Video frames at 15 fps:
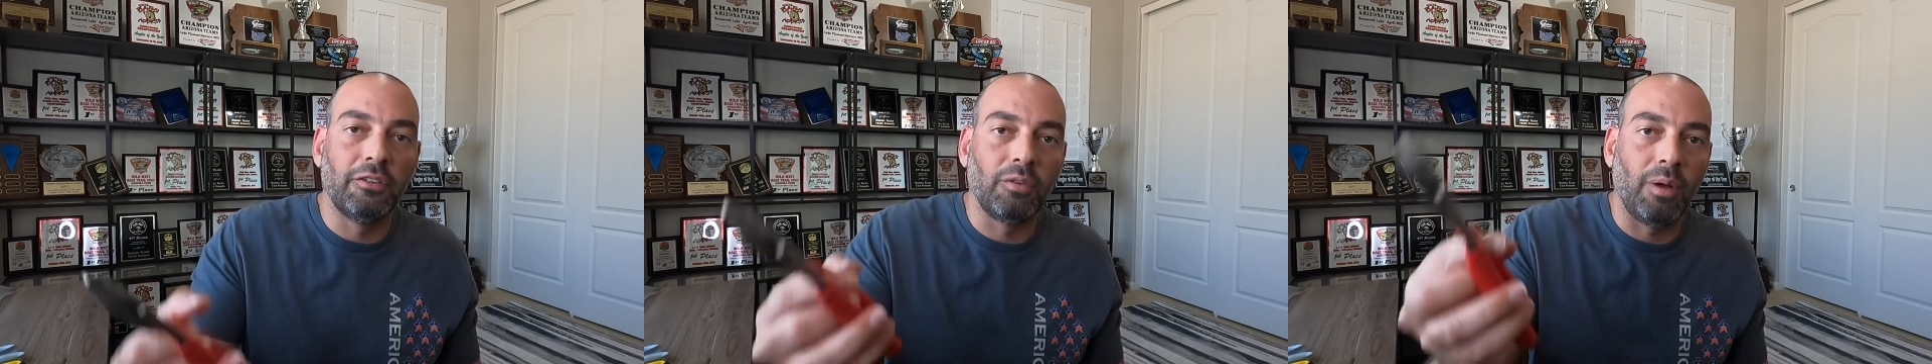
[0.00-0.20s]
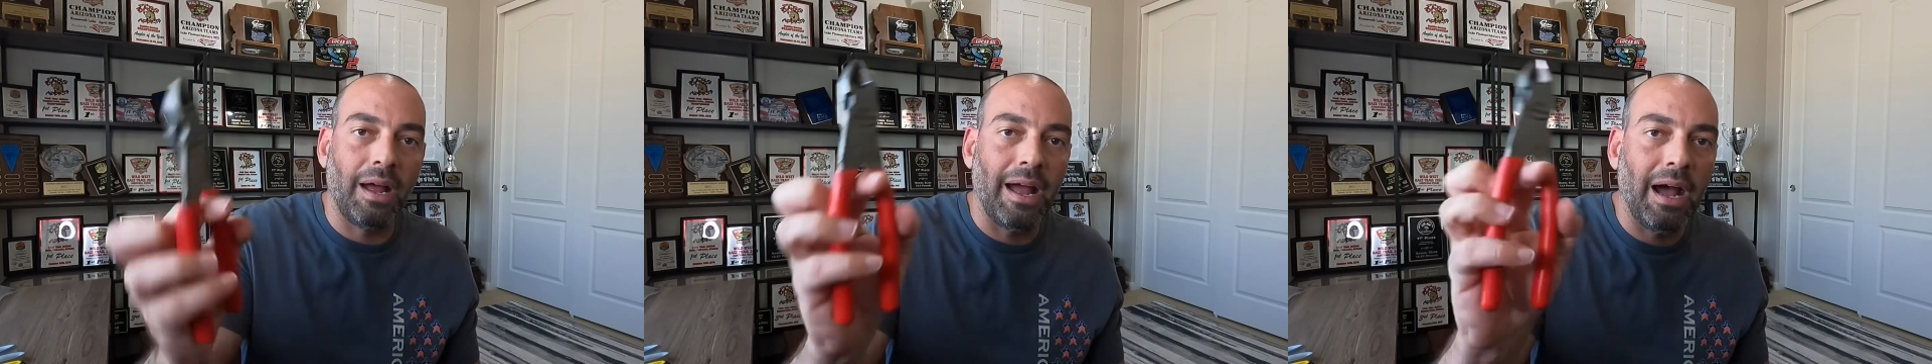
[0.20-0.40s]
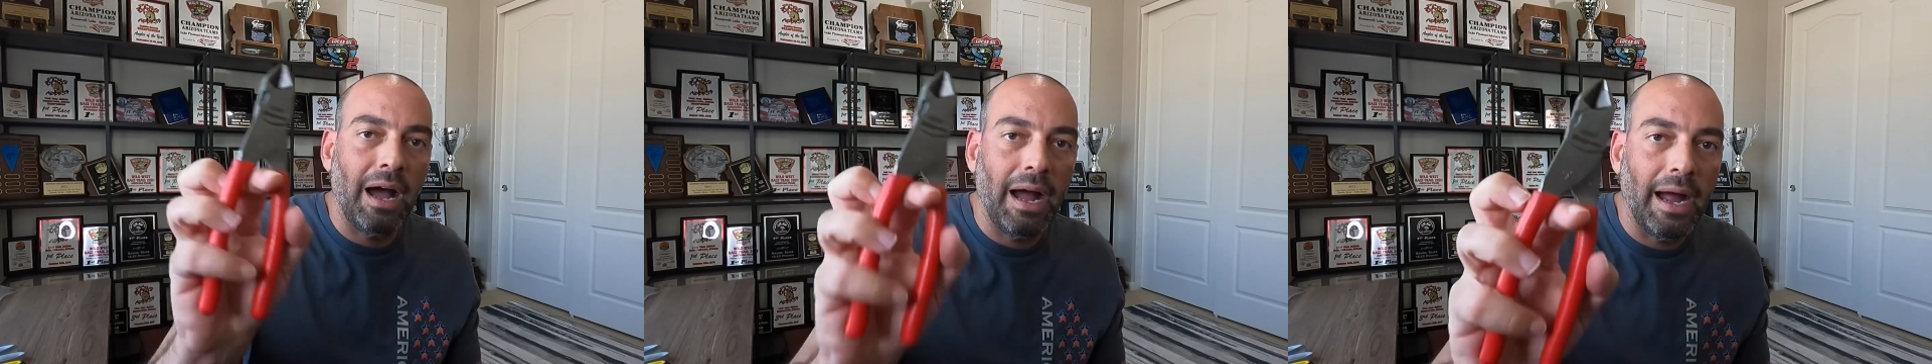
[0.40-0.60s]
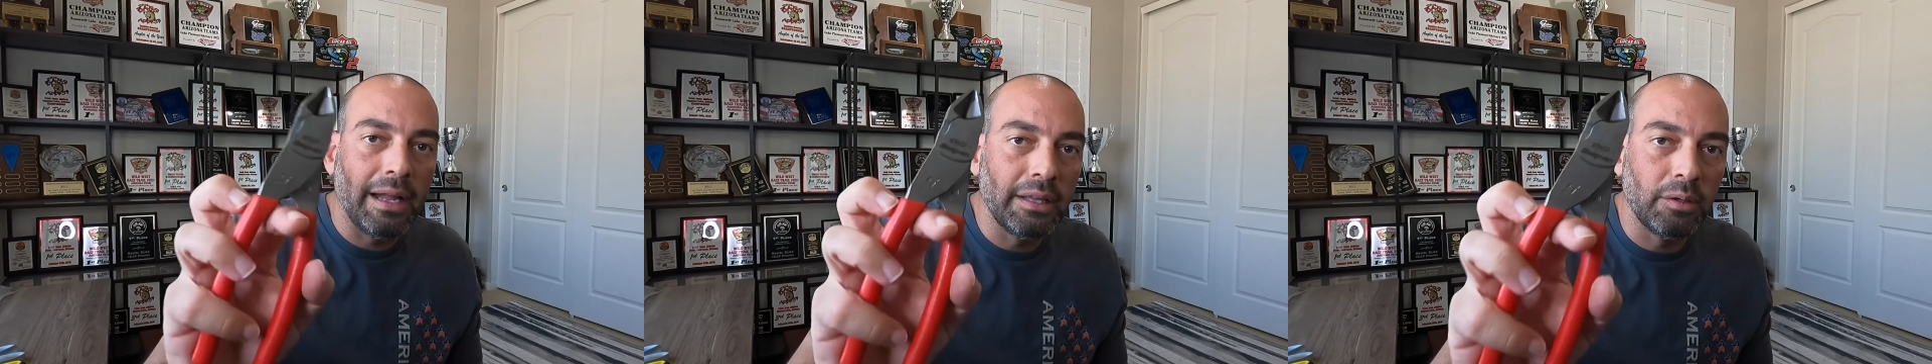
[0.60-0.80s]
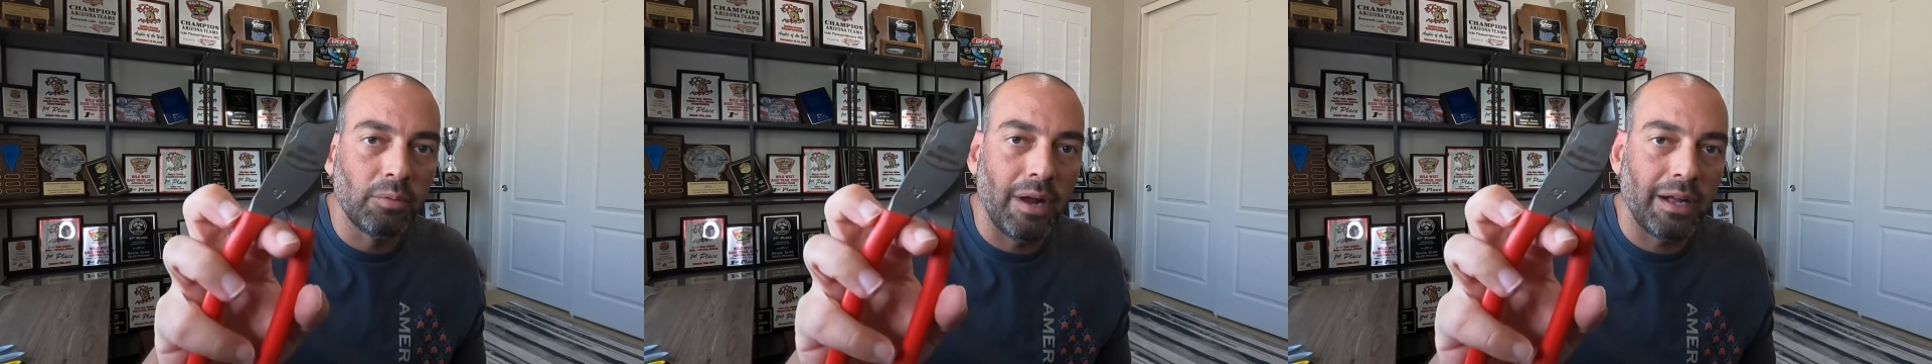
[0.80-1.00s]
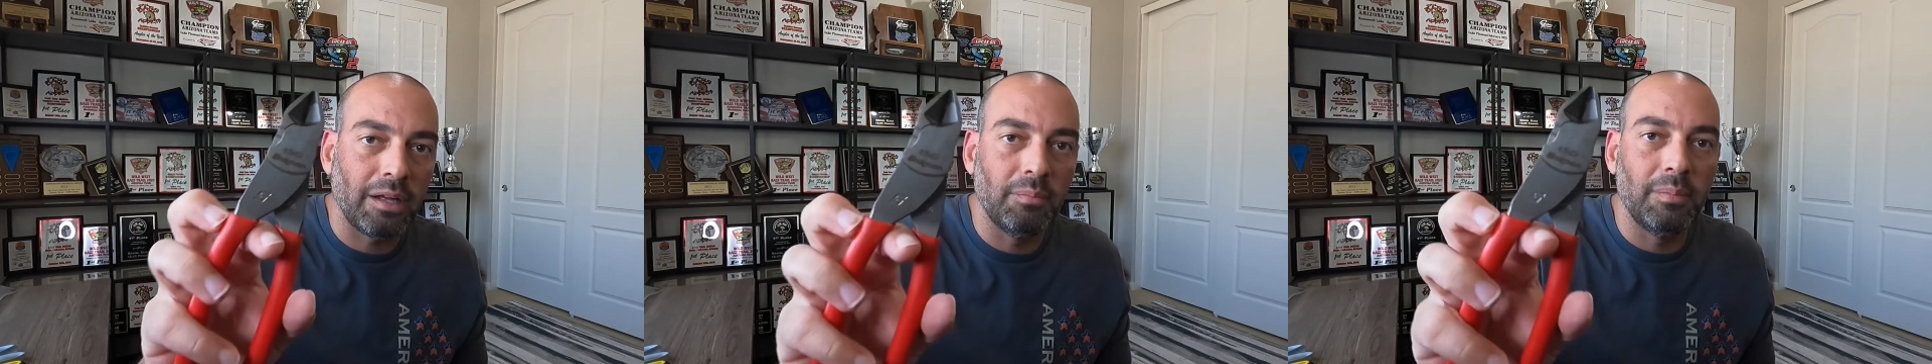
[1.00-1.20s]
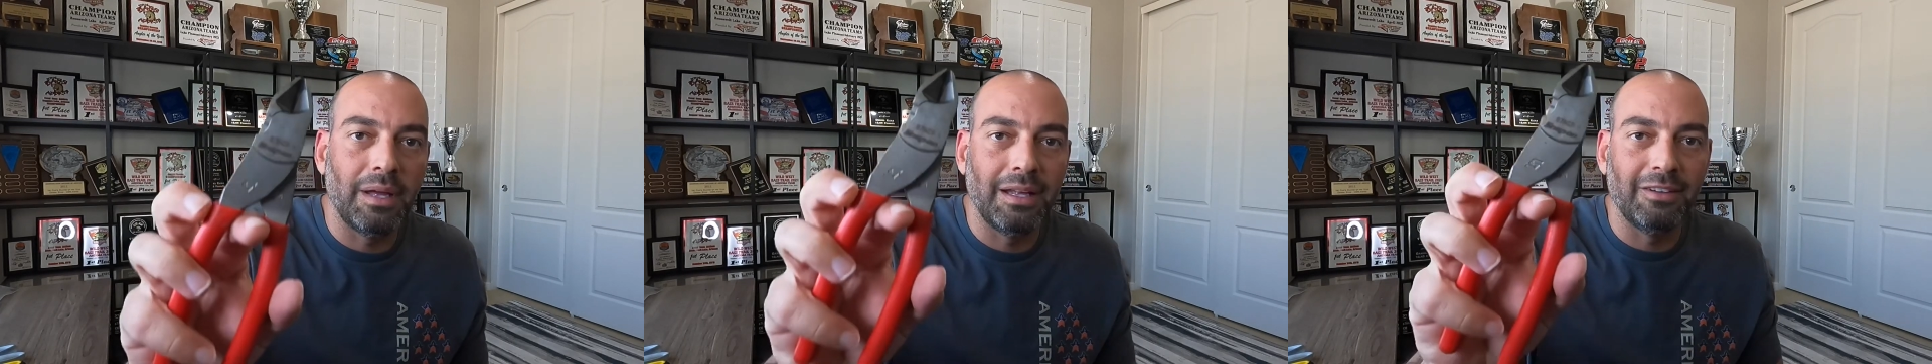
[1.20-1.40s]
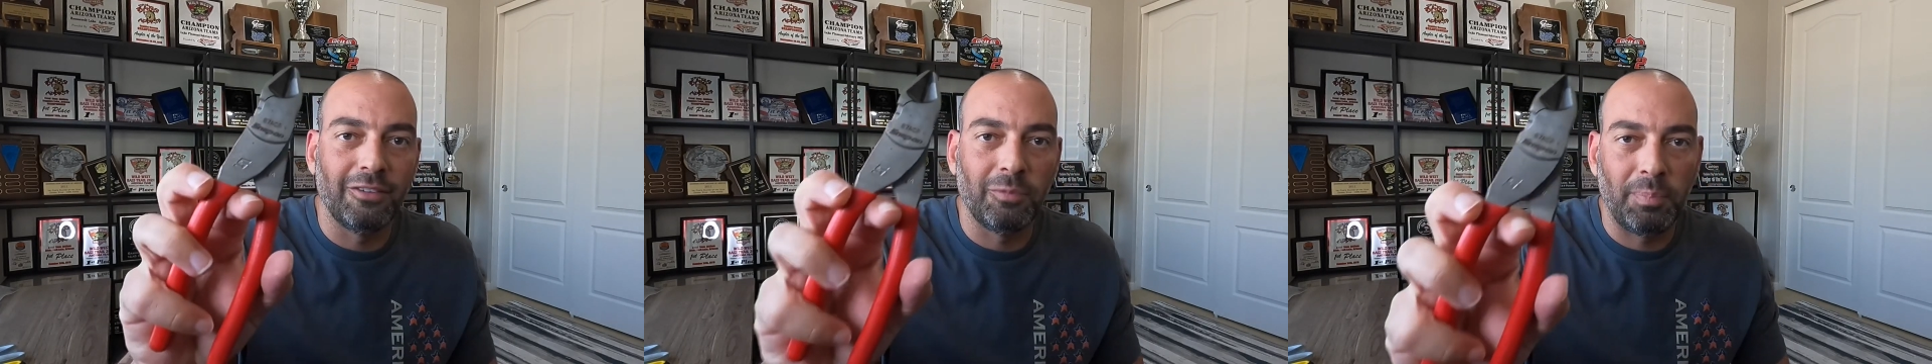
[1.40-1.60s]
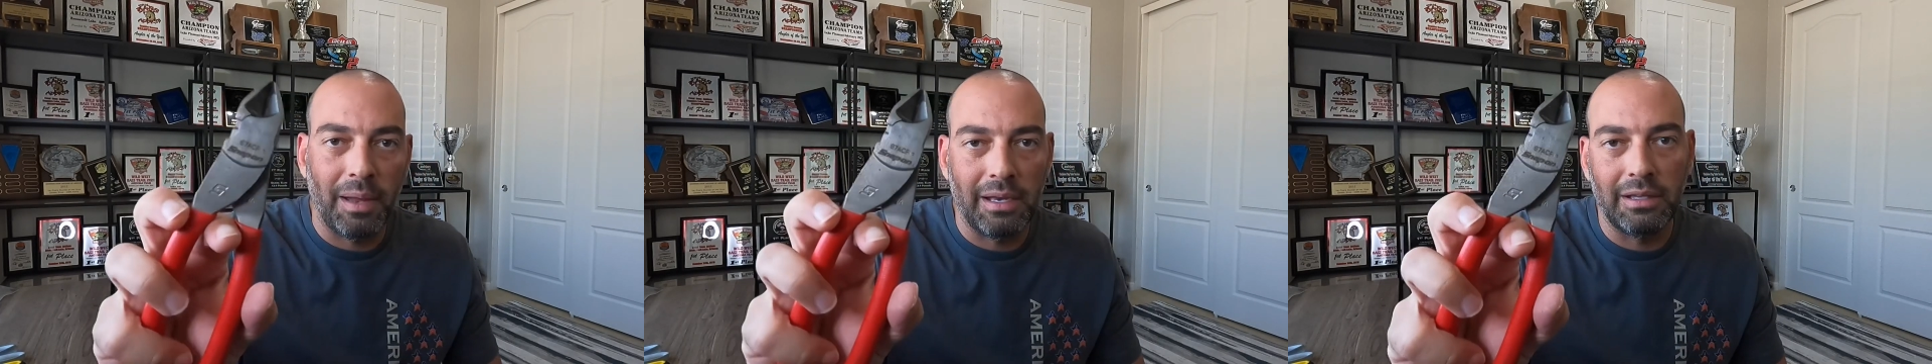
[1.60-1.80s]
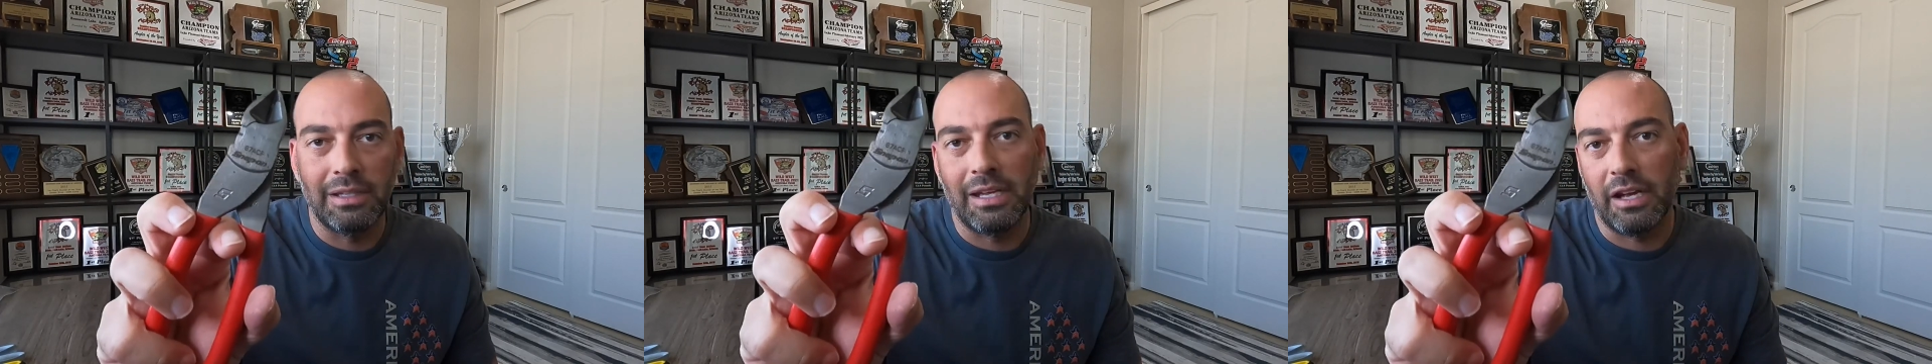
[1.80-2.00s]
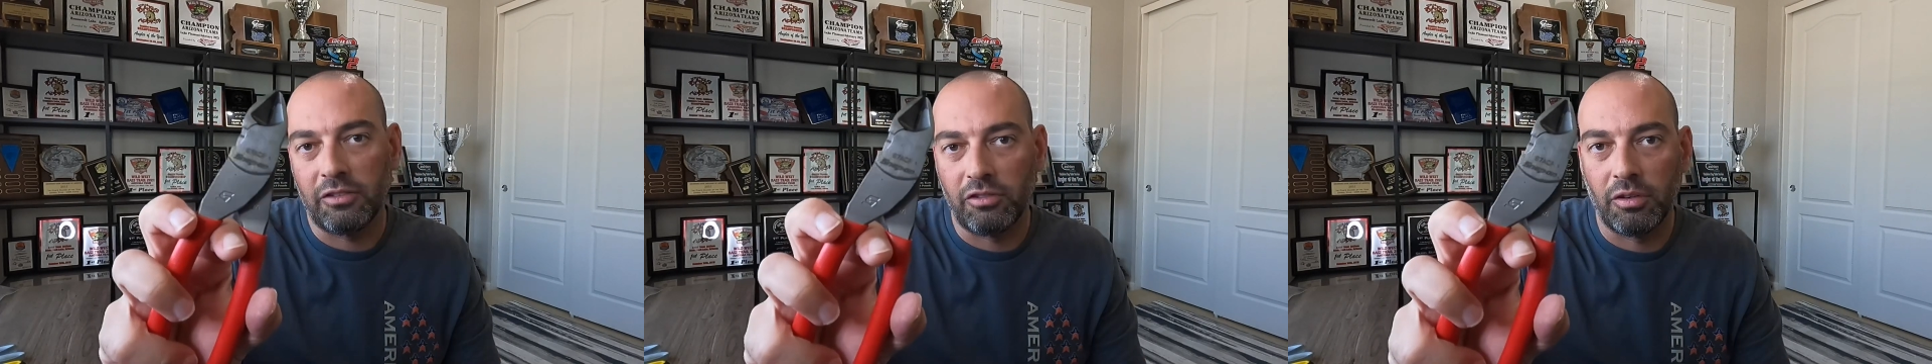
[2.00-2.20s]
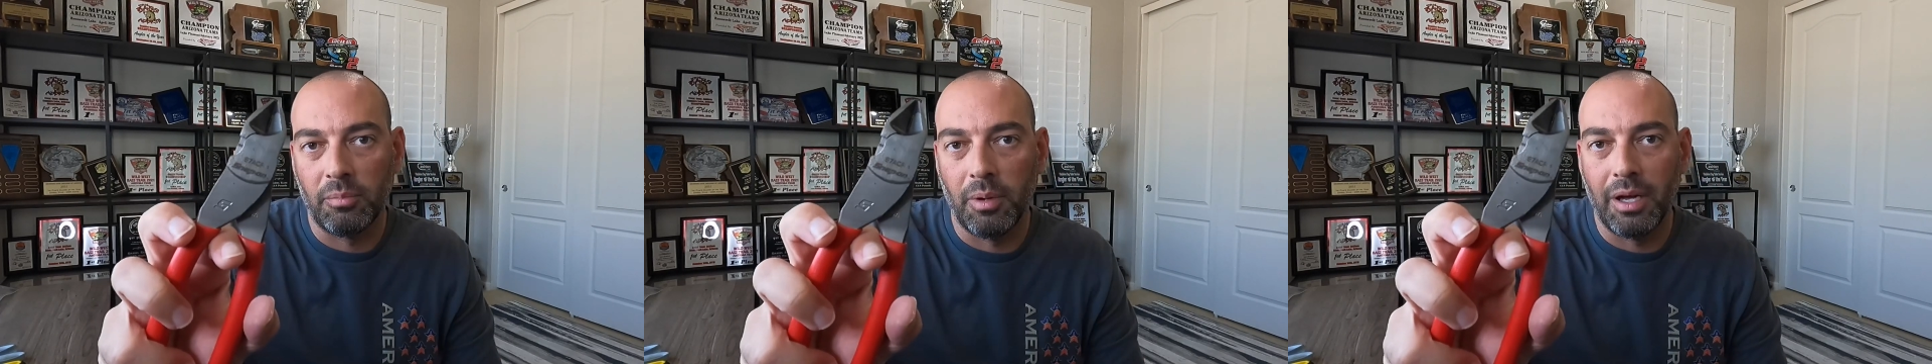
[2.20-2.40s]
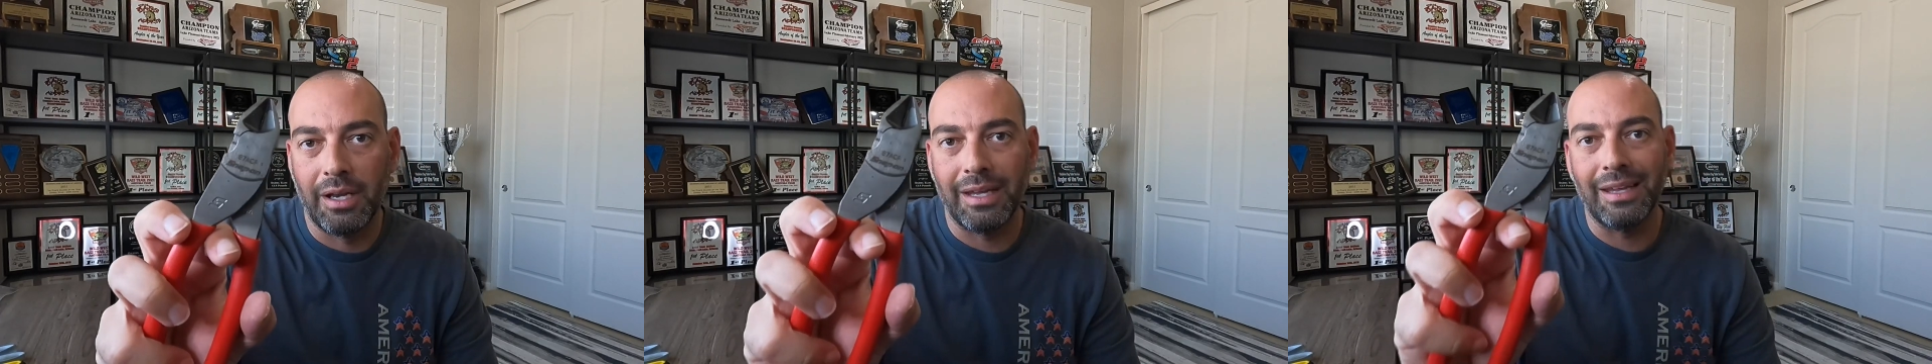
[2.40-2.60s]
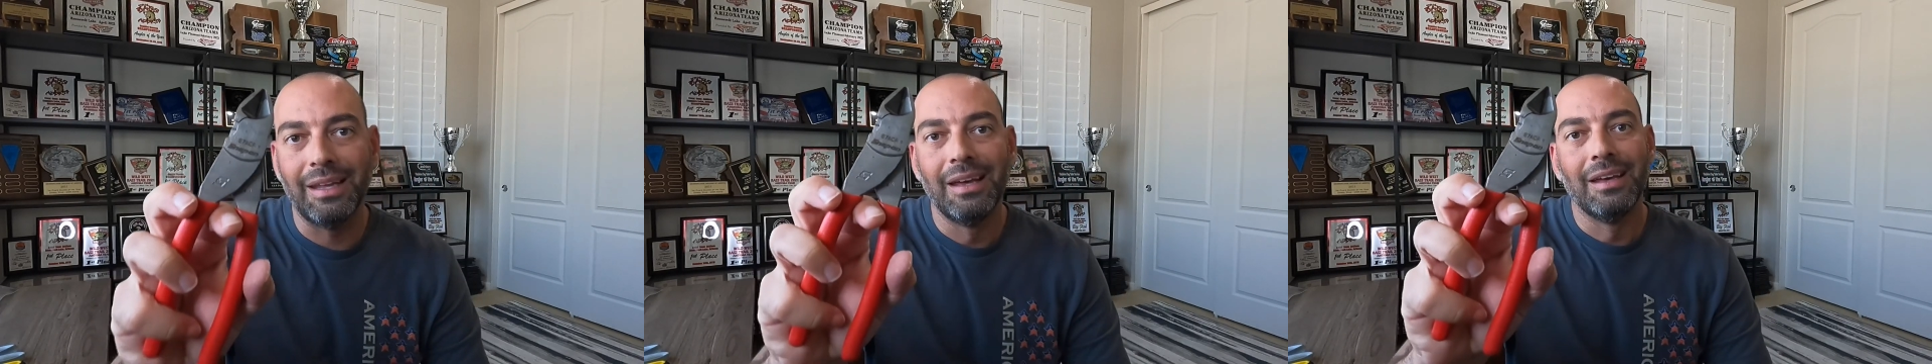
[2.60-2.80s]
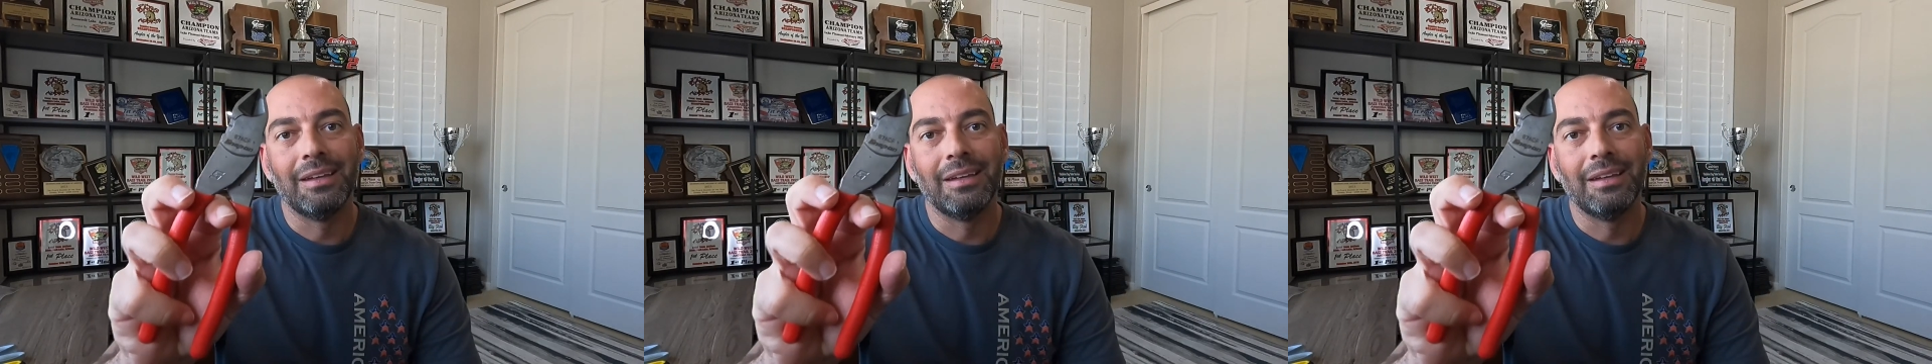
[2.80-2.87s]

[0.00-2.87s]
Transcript: So I highly recommend spending the extra money,